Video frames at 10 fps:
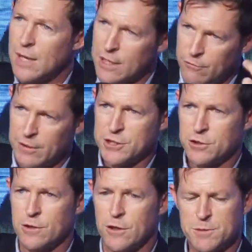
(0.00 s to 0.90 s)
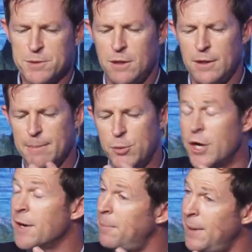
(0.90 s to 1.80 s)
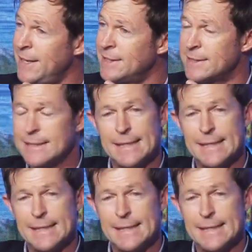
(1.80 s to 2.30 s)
I got rushed to the hospital. They put in a plate